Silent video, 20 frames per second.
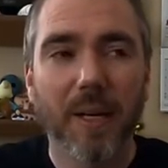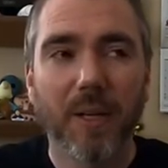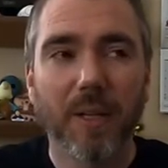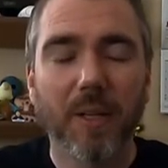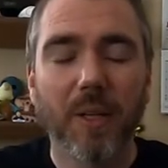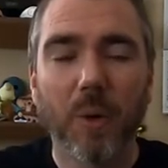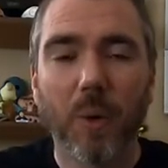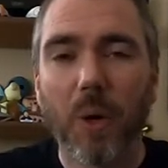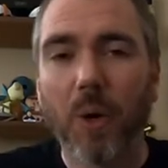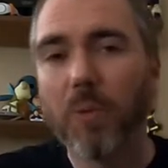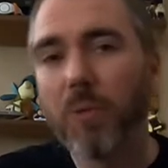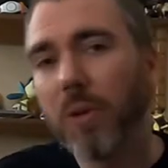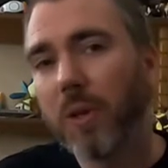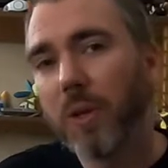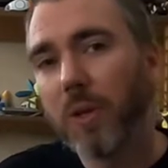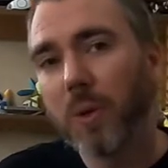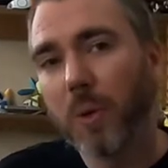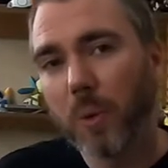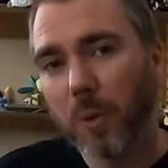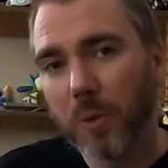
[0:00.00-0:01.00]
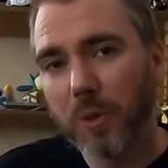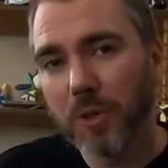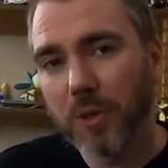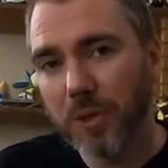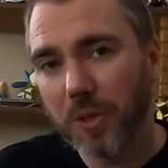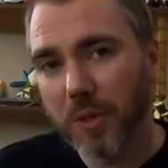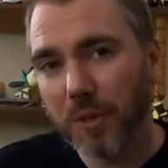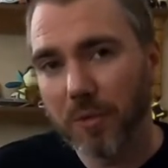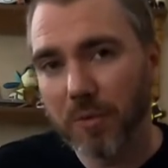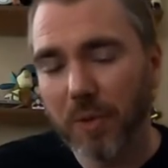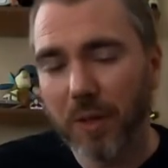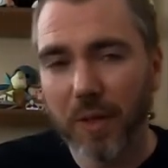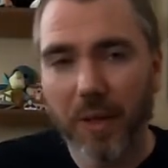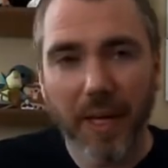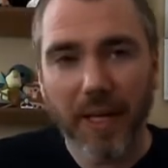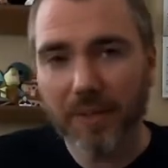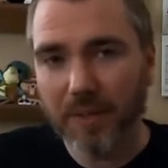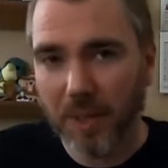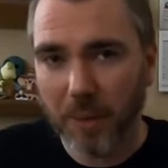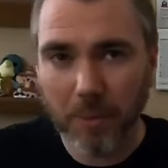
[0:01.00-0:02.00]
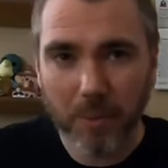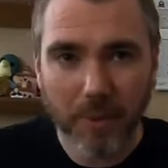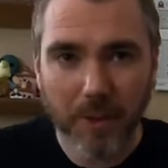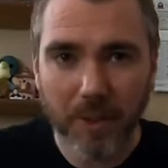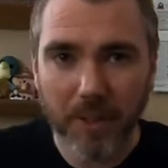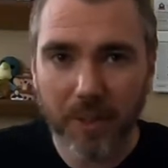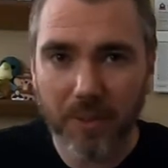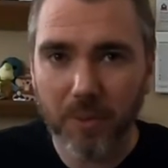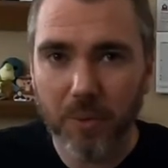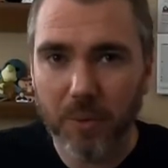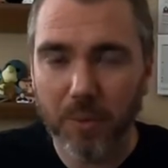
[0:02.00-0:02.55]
Over the course of the last couple of years,